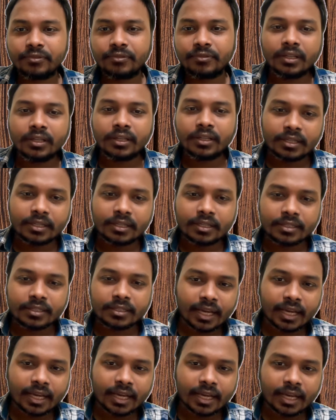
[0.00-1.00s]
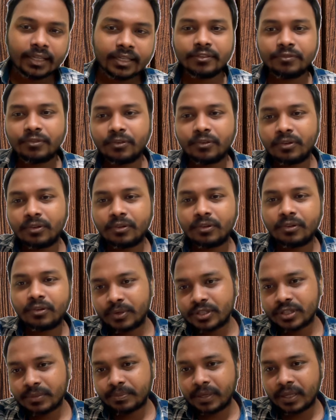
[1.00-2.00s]
This knight takes d4,
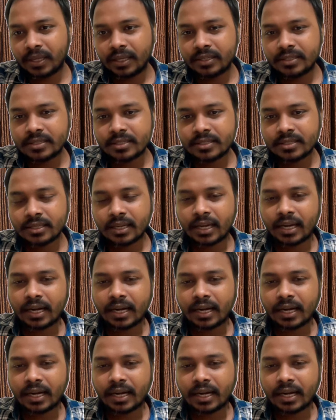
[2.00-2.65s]
bishop takes,